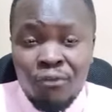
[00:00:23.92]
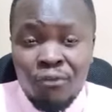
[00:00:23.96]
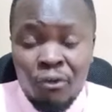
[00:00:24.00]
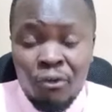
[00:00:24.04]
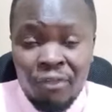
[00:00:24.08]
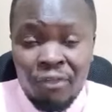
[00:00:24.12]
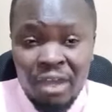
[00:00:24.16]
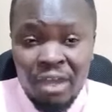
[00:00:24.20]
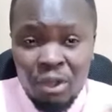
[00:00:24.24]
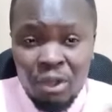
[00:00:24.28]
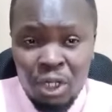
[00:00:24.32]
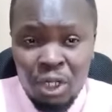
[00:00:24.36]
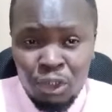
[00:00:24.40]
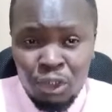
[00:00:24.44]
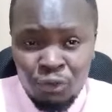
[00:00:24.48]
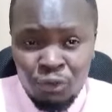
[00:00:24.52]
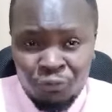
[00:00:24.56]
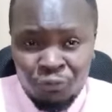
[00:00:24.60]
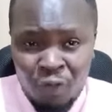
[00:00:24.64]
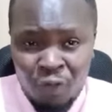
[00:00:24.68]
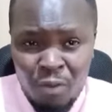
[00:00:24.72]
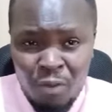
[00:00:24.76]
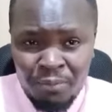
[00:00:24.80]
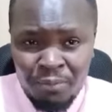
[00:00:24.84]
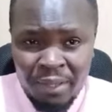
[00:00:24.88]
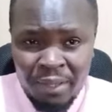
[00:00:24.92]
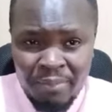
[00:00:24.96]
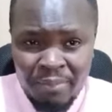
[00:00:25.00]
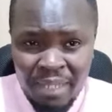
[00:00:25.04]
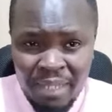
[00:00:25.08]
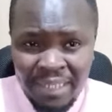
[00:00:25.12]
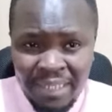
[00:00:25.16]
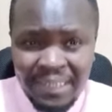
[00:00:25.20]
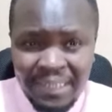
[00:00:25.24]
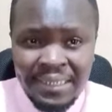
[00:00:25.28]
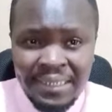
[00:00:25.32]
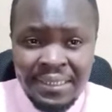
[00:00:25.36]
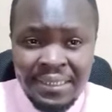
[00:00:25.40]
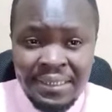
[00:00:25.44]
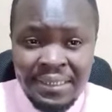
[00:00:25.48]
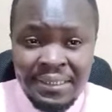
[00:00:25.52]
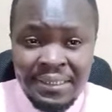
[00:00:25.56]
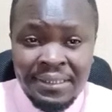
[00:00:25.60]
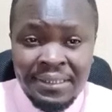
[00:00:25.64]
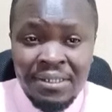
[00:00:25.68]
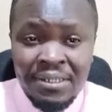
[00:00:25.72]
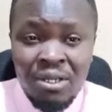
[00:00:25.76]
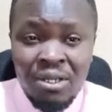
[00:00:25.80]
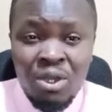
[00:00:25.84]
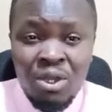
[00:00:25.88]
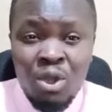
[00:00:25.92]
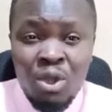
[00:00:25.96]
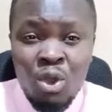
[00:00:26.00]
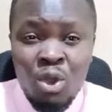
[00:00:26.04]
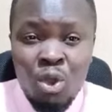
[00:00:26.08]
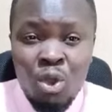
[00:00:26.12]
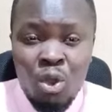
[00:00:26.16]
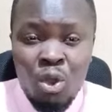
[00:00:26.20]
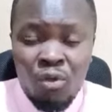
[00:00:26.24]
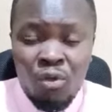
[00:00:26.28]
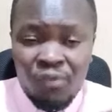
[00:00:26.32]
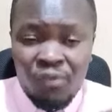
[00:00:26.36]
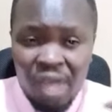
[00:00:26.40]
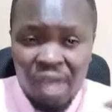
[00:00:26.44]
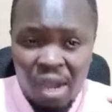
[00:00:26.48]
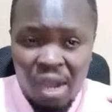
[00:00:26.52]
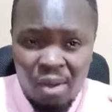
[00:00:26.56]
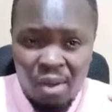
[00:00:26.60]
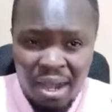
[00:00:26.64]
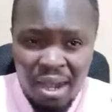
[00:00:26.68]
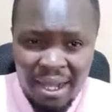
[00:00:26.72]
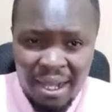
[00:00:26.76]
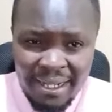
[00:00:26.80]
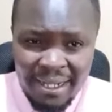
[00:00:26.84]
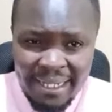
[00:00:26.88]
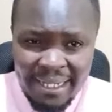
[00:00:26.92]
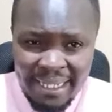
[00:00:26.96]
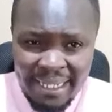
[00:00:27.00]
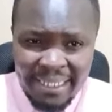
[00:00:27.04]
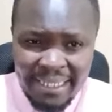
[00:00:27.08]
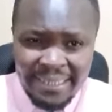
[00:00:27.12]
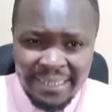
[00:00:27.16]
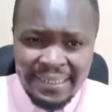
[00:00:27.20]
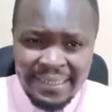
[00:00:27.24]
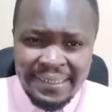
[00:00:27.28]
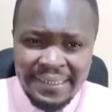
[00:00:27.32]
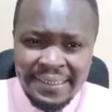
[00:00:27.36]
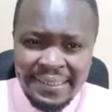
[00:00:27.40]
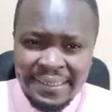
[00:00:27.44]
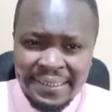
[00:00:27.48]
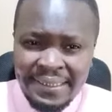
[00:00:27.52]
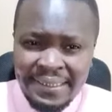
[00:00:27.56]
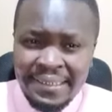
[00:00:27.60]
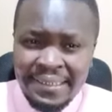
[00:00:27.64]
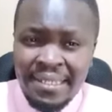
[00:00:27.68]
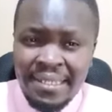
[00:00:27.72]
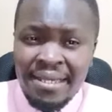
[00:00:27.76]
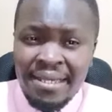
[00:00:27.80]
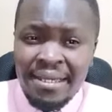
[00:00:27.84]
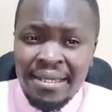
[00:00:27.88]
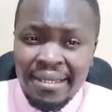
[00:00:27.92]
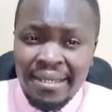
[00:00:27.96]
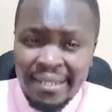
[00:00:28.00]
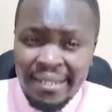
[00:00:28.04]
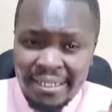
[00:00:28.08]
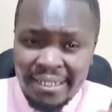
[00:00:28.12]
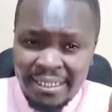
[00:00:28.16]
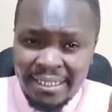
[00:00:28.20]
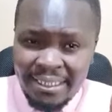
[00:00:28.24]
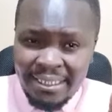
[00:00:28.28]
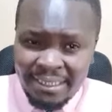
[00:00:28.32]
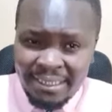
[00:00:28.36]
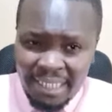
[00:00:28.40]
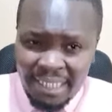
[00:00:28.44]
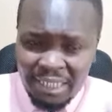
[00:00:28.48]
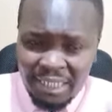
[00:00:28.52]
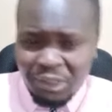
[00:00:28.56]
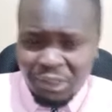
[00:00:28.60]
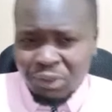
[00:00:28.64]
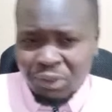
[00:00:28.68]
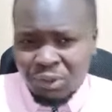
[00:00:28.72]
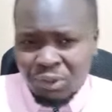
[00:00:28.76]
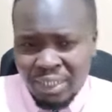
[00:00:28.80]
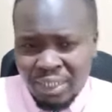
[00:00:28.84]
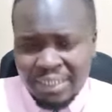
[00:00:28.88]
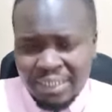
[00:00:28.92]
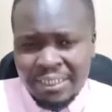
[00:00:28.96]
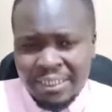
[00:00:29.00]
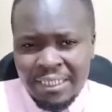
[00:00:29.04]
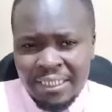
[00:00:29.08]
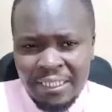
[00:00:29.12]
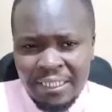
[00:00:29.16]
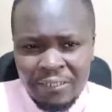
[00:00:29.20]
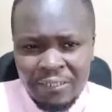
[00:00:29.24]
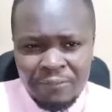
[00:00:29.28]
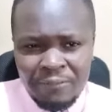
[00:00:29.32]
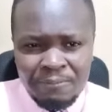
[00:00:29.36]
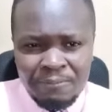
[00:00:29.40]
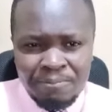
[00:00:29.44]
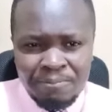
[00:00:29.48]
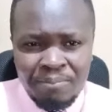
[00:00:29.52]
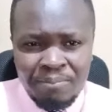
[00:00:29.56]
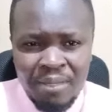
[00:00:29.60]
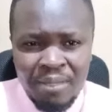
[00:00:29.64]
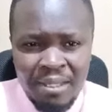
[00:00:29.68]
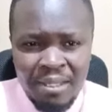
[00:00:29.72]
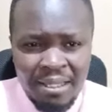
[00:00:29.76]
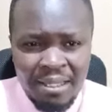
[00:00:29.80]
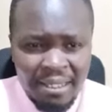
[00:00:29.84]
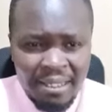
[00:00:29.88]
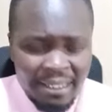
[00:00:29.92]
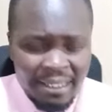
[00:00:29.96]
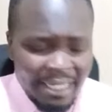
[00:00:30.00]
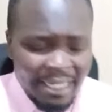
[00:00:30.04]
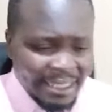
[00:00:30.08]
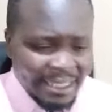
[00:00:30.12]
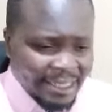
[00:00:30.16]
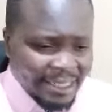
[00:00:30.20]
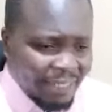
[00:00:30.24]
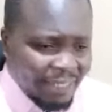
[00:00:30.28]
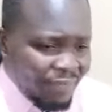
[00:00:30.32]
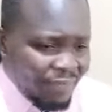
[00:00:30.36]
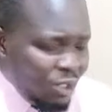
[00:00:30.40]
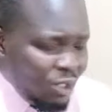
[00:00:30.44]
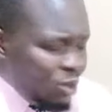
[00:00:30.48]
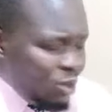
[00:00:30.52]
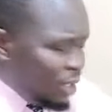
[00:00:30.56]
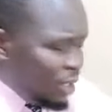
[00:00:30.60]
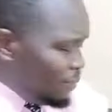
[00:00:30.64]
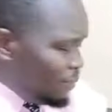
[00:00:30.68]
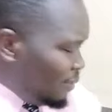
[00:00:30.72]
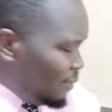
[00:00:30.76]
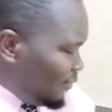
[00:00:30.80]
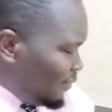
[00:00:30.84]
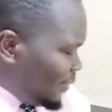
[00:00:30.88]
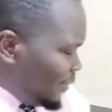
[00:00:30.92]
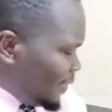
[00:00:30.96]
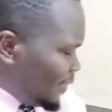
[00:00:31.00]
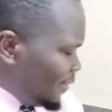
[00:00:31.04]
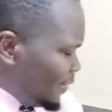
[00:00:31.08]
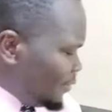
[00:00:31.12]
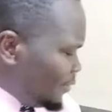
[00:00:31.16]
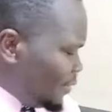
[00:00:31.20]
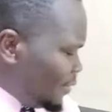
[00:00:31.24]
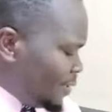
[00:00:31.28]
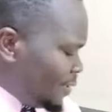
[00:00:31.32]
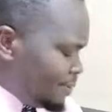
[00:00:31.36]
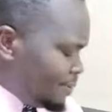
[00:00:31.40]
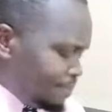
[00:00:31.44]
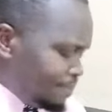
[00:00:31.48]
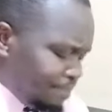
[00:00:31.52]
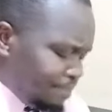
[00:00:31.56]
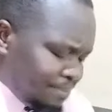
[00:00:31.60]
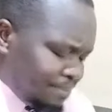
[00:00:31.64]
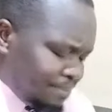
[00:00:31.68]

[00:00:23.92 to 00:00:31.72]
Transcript: for they are going to form the basis of our analysis and discussion right now. Let's have a look at Martha Karua.